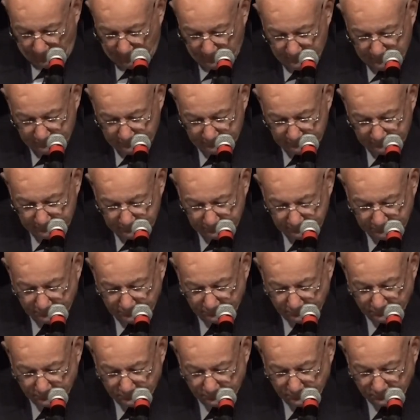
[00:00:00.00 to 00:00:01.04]

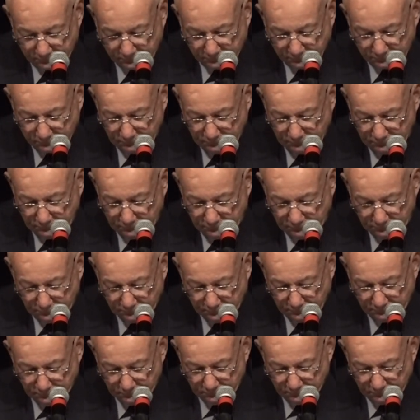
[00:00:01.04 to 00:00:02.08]

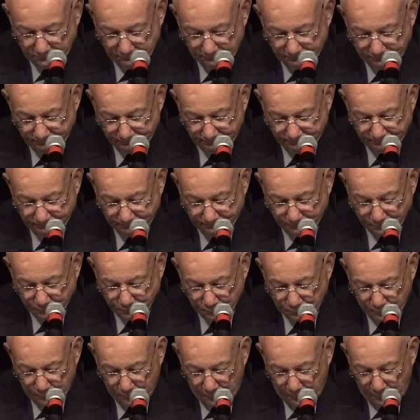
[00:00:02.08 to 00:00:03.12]

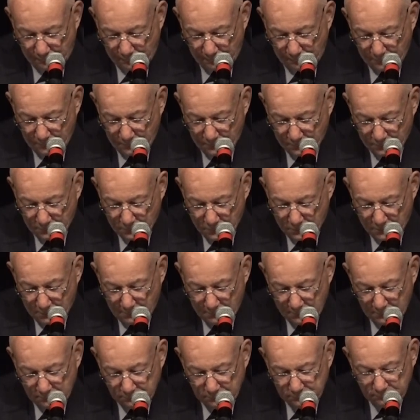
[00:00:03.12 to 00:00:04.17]

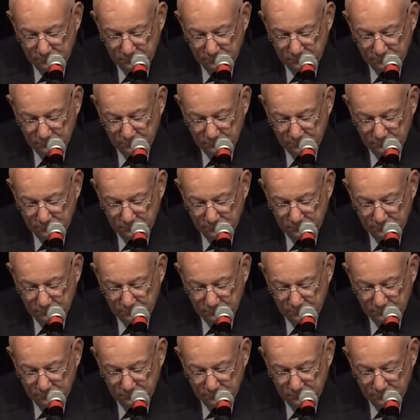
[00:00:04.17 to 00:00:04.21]
(silence)